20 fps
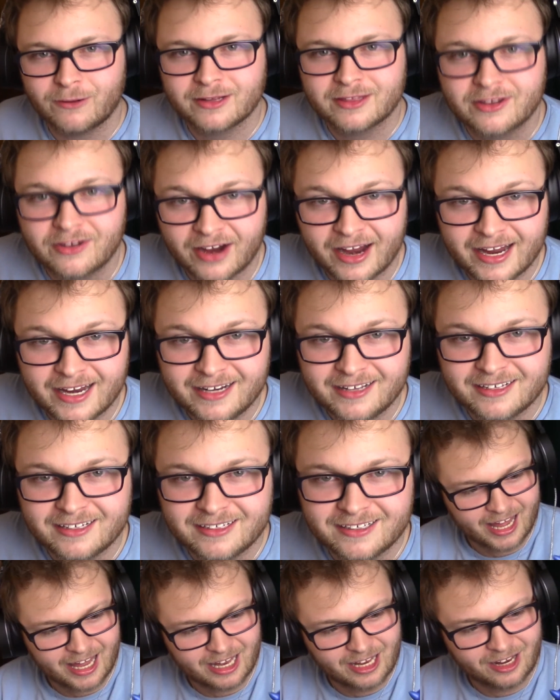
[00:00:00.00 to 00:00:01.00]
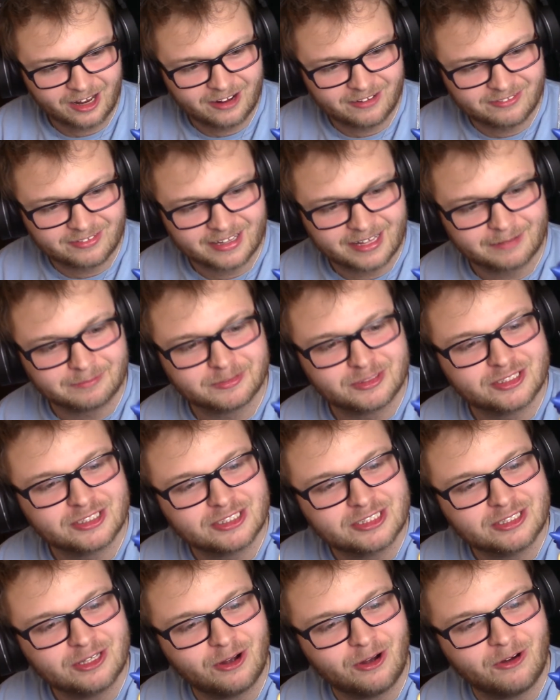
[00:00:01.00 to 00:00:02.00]
4th grade, and I loved them
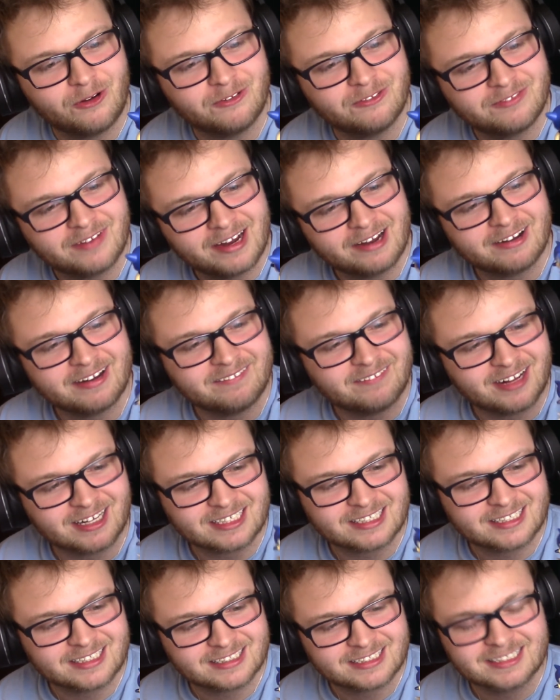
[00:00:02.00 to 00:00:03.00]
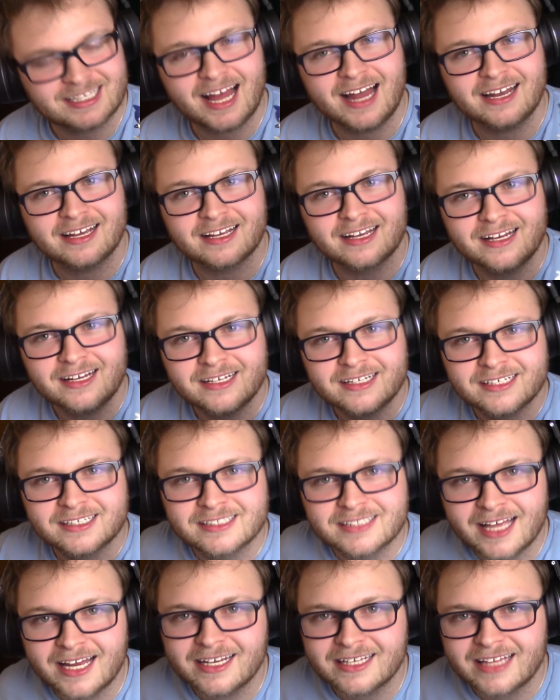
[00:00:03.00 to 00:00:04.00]
so very much because Sonic
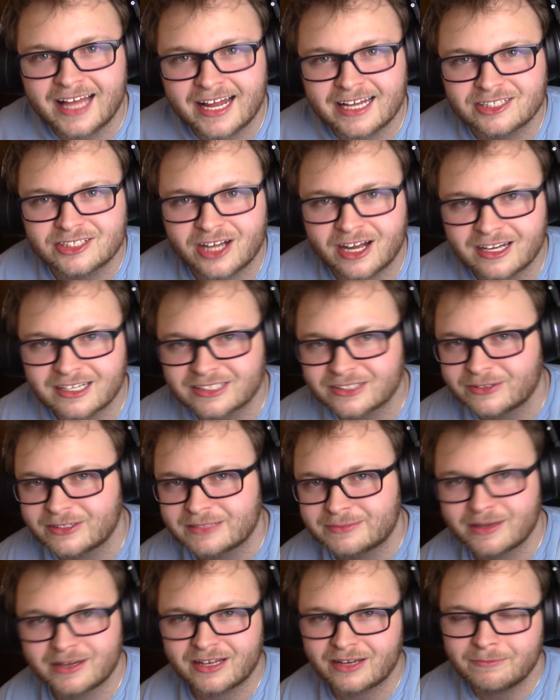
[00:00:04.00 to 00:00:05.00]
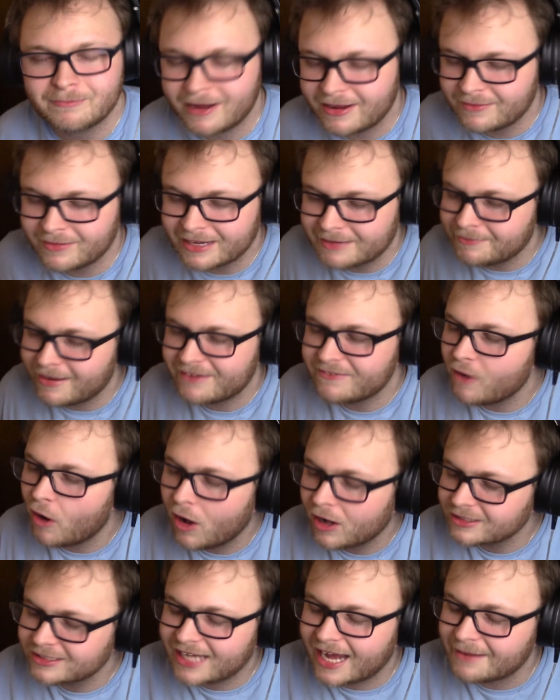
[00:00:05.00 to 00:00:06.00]
the Hedgehog has always been my
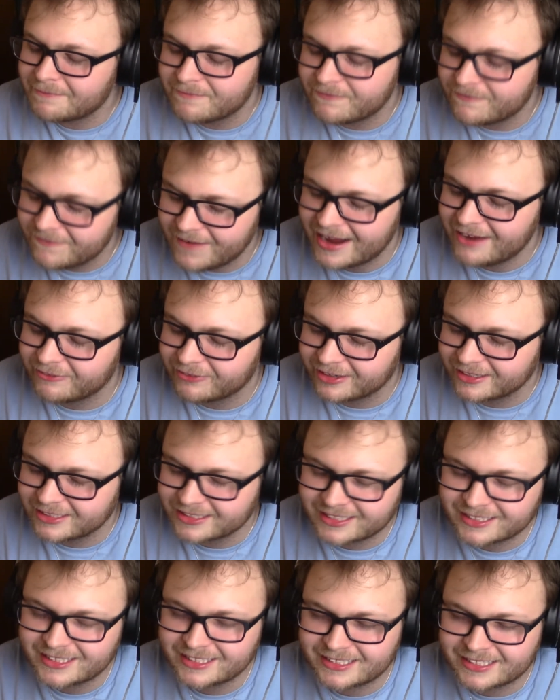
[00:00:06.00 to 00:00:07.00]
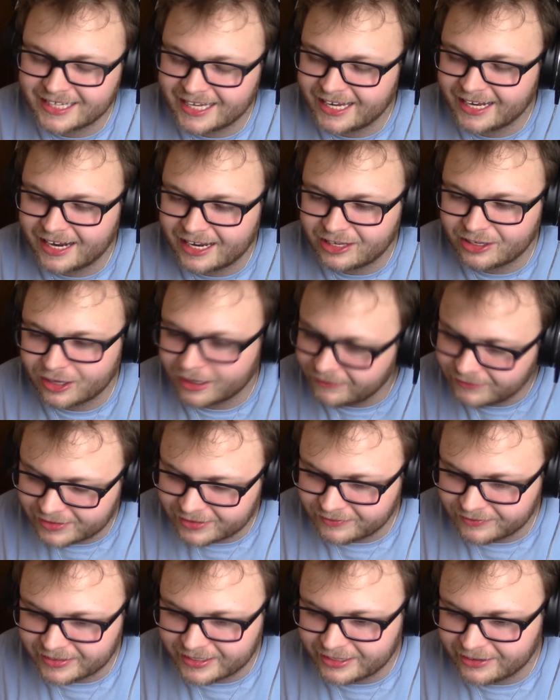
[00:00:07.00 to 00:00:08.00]
all-time favorite. Just as a kid, I
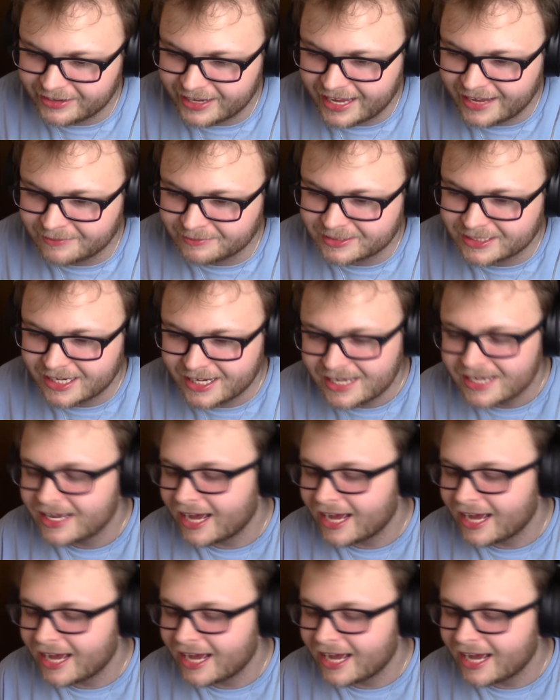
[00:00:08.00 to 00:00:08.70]
loved the video games.